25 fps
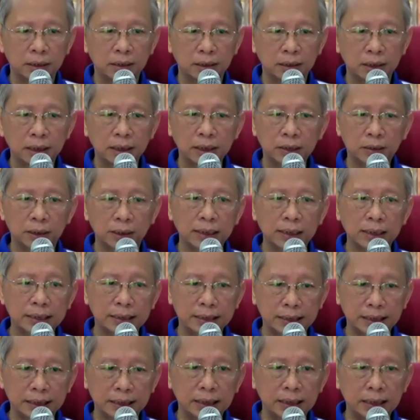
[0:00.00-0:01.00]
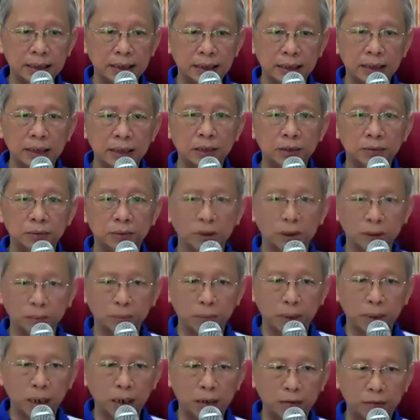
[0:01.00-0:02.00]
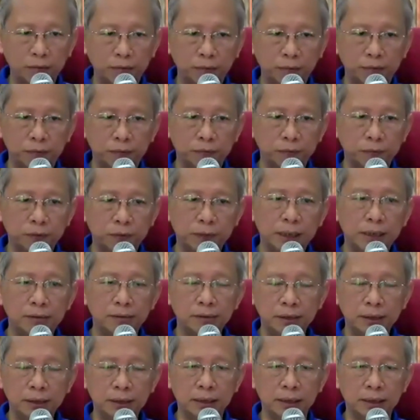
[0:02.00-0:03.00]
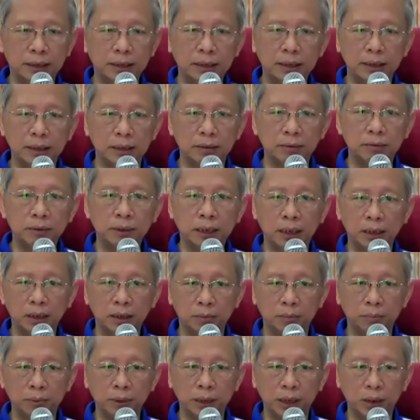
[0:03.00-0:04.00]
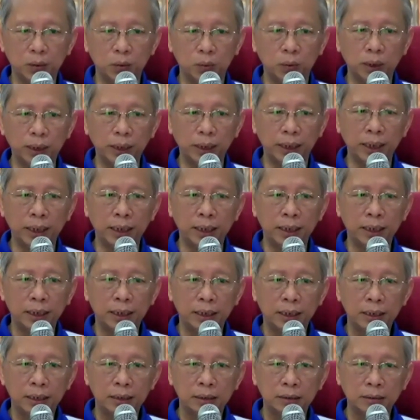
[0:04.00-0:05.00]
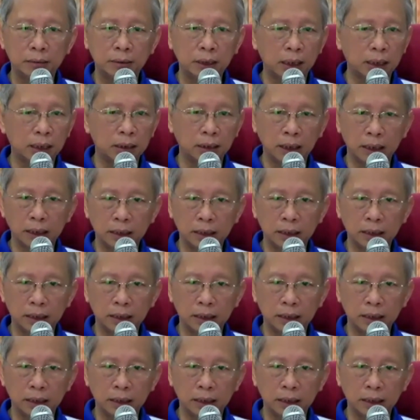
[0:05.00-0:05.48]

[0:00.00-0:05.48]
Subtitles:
That's why sati is very powerful. Without sati, you cannot be aware, you cannot